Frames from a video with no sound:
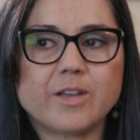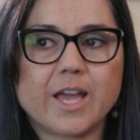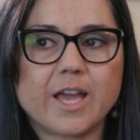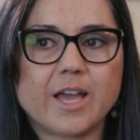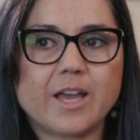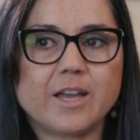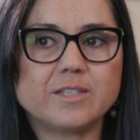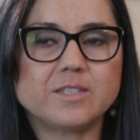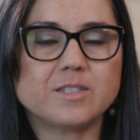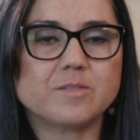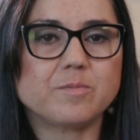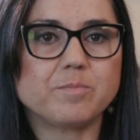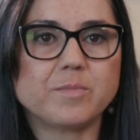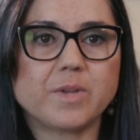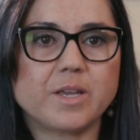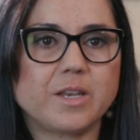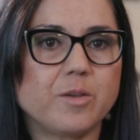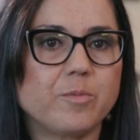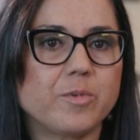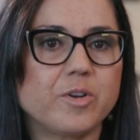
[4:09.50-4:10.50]
has
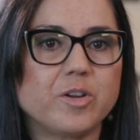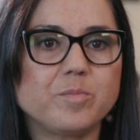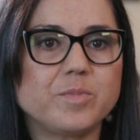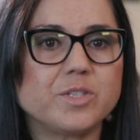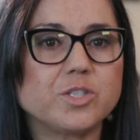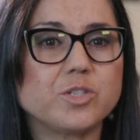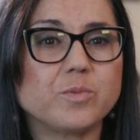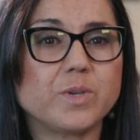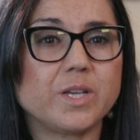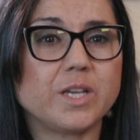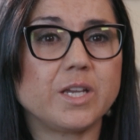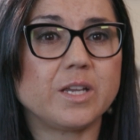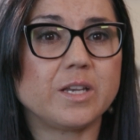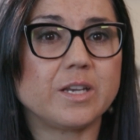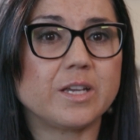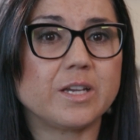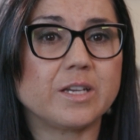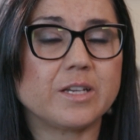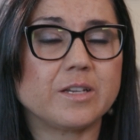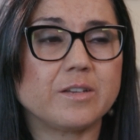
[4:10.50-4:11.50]
anywhere
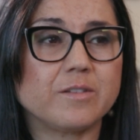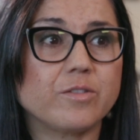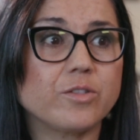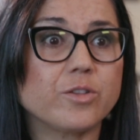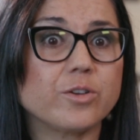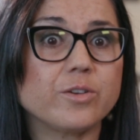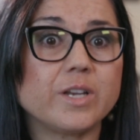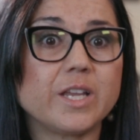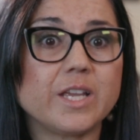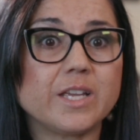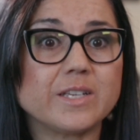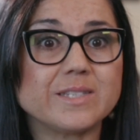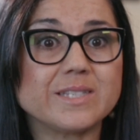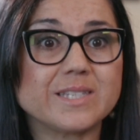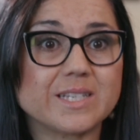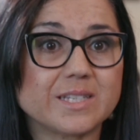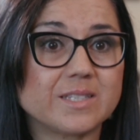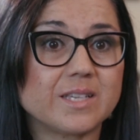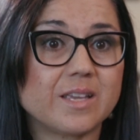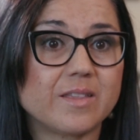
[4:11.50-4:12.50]
between uh, 30 and
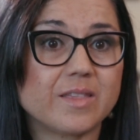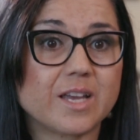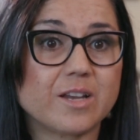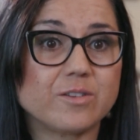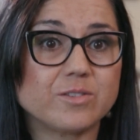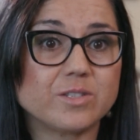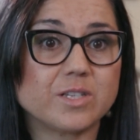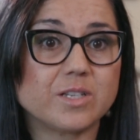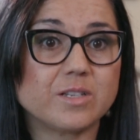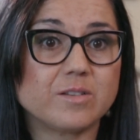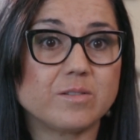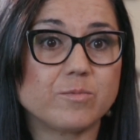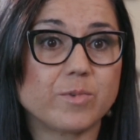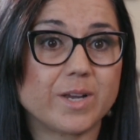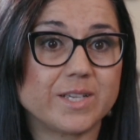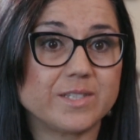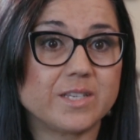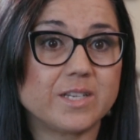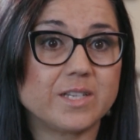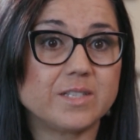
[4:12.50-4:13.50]
60,000
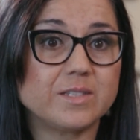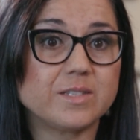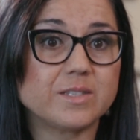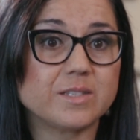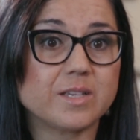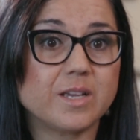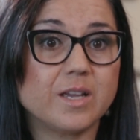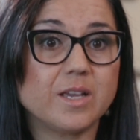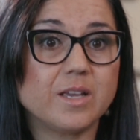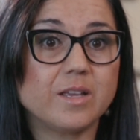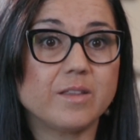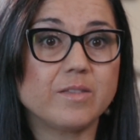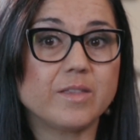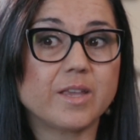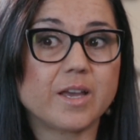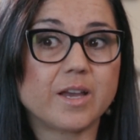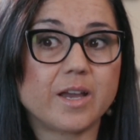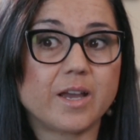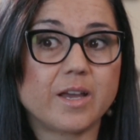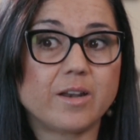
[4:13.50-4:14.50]
residents
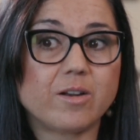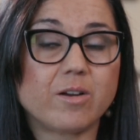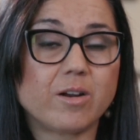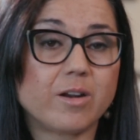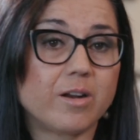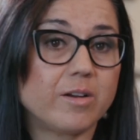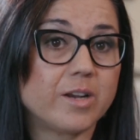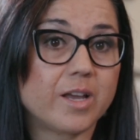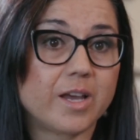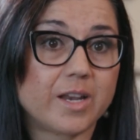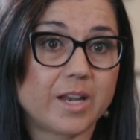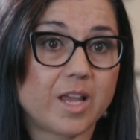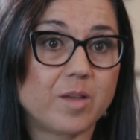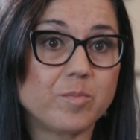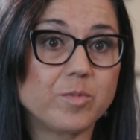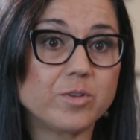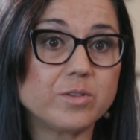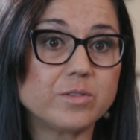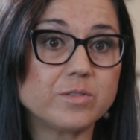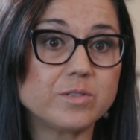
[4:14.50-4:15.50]
that are not
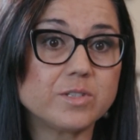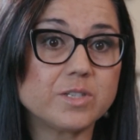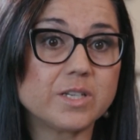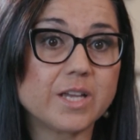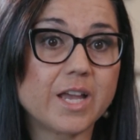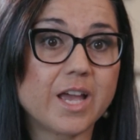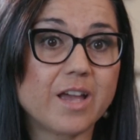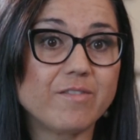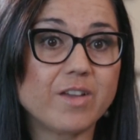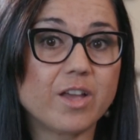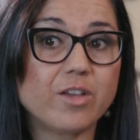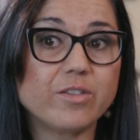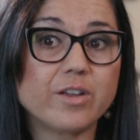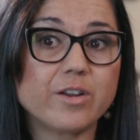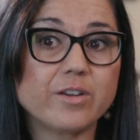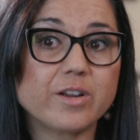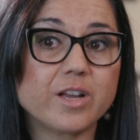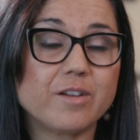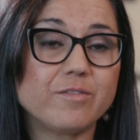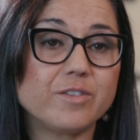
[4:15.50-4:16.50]
able to have health
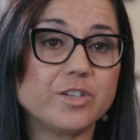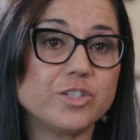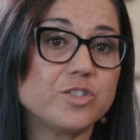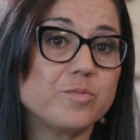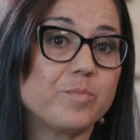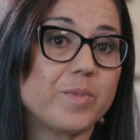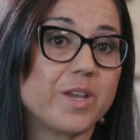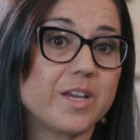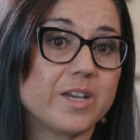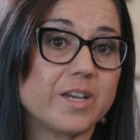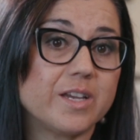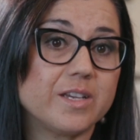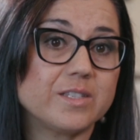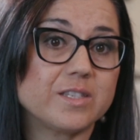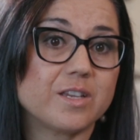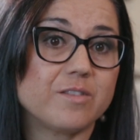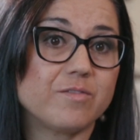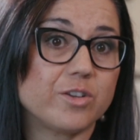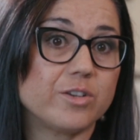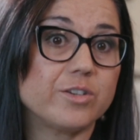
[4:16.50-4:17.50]
care coverage
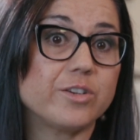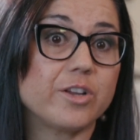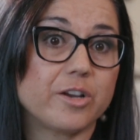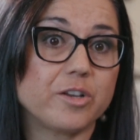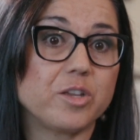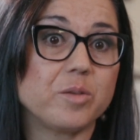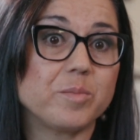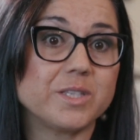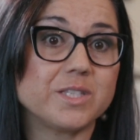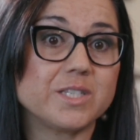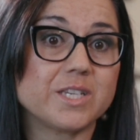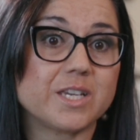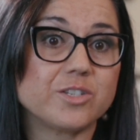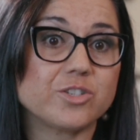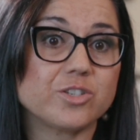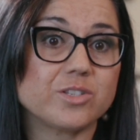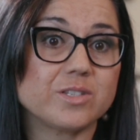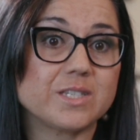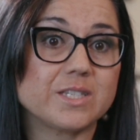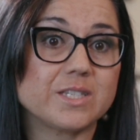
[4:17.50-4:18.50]
because of their documentation